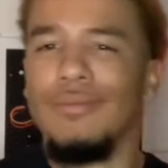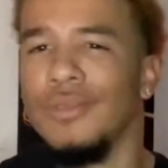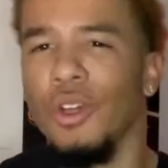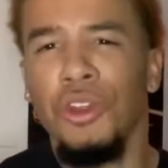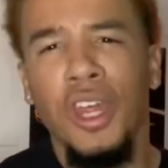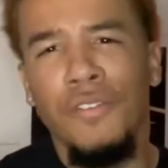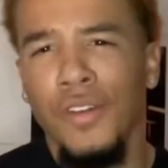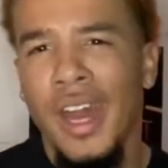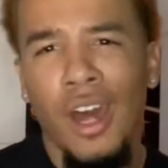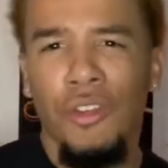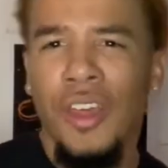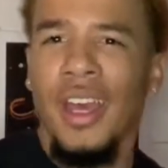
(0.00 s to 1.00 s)
Don't think for
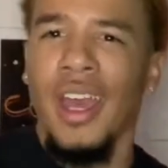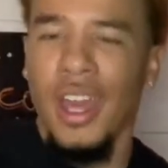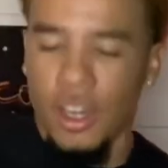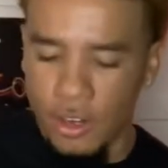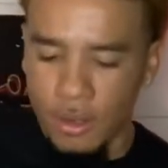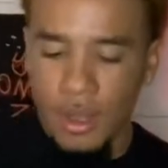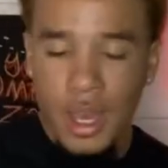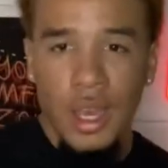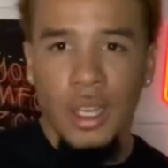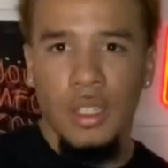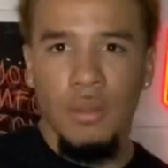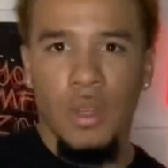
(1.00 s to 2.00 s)
now, think ahead, you know.
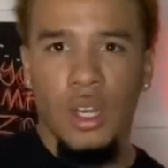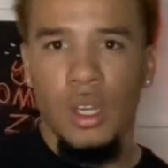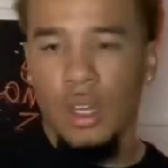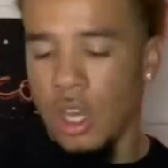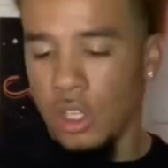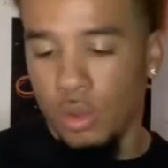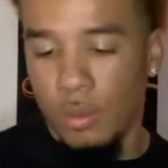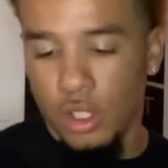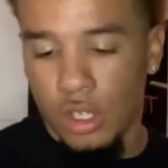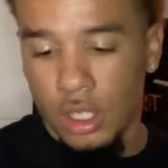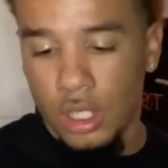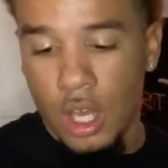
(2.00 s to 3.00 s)
Get some swimming
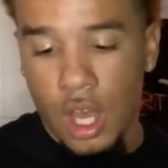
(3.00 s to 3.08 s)
trunks.